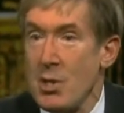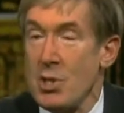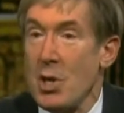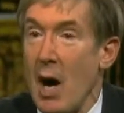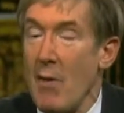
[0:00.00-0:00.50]

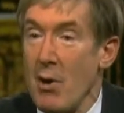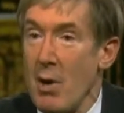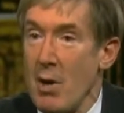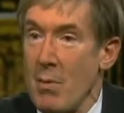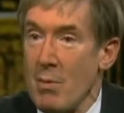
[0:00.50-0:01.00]
to
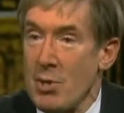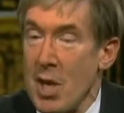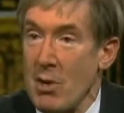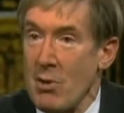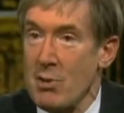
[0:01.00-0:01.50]
other
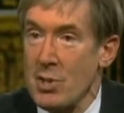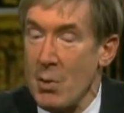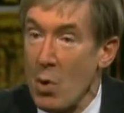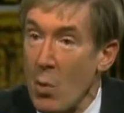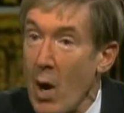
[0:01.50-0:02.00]
sectors that
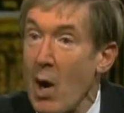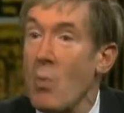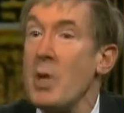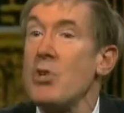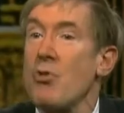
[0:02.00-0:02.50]
require
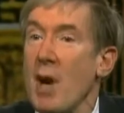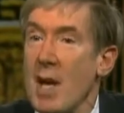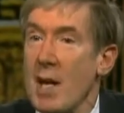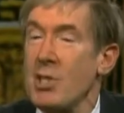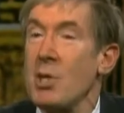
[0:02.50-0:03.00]

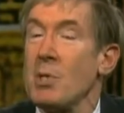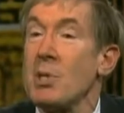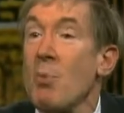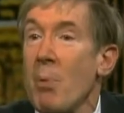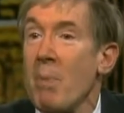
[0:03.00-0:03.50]
retraining. So it's
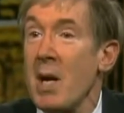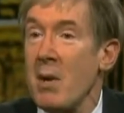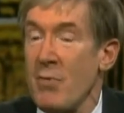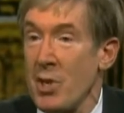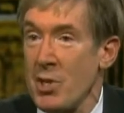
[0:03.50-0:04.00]
a more
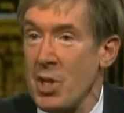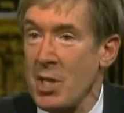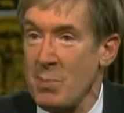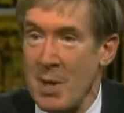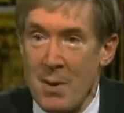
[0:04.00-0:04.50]
painful
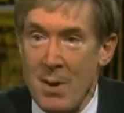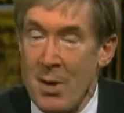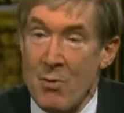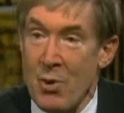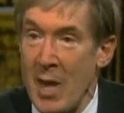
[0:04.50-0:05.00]
adjustment
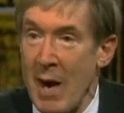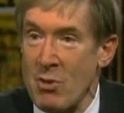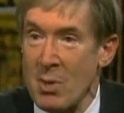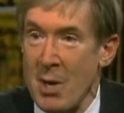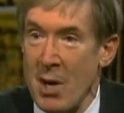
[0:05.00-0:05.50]
for the
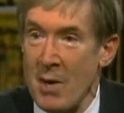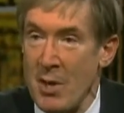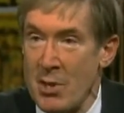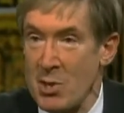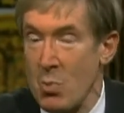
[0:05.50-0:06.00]
average American
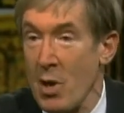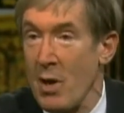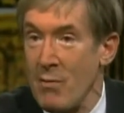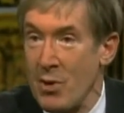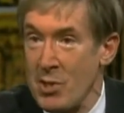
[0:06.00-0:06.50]
than just
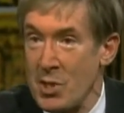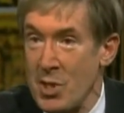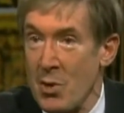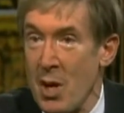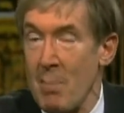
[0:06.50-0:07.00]
working for a
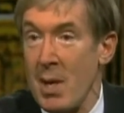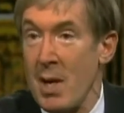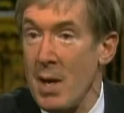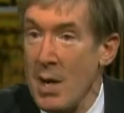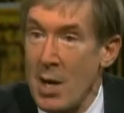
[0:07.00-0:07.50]
steel
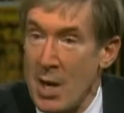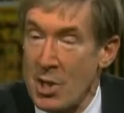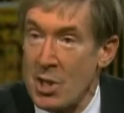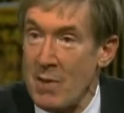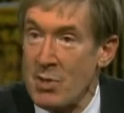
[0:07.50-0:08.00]
company, his
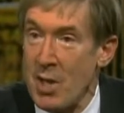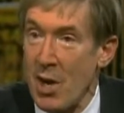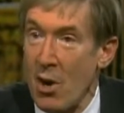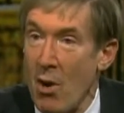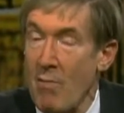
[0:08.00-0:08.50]
shift's
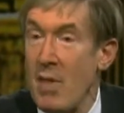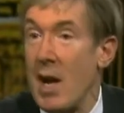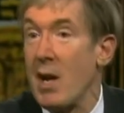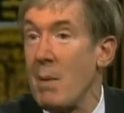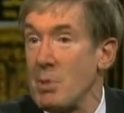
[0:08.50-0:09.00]
laid off, then
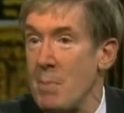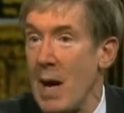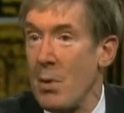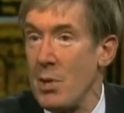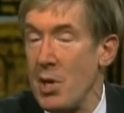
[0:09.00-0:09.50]
it comes
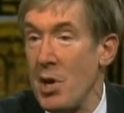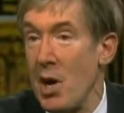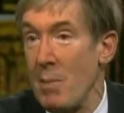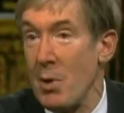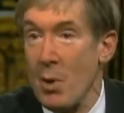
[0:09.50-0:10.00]
back when the
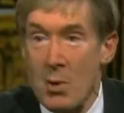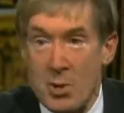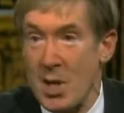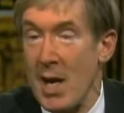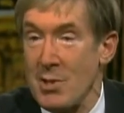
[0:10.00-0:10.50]
economy
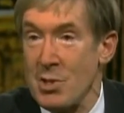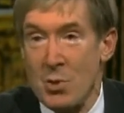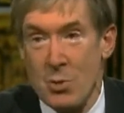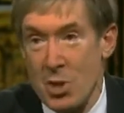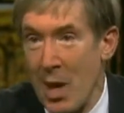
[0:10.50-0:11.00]
grows and he has his
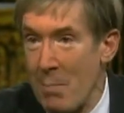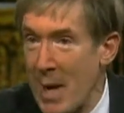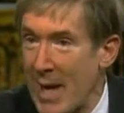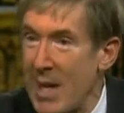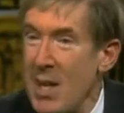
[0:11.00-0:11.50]
old job
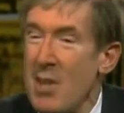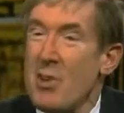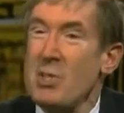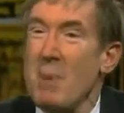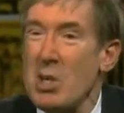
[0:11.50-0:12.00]
back.
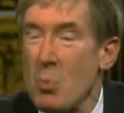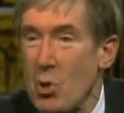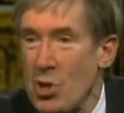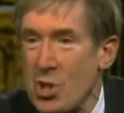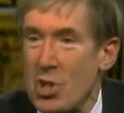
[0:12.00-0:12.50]
There's much
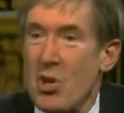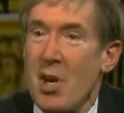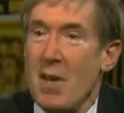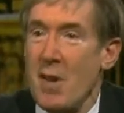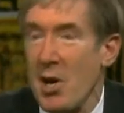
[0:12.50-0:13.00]
more
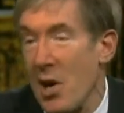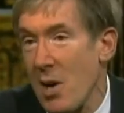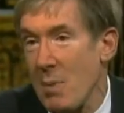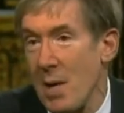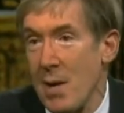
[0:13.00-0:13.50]
churning in the
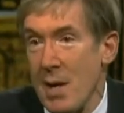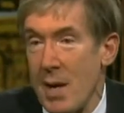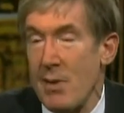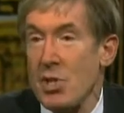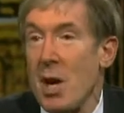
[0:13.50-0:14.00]
economy
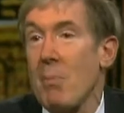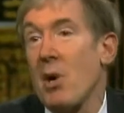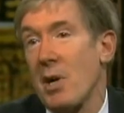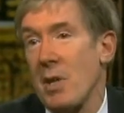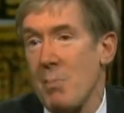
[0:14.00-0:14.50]
in the job
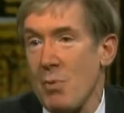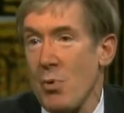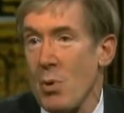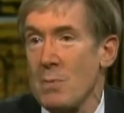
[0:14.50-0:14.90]
market than Well, before. you sound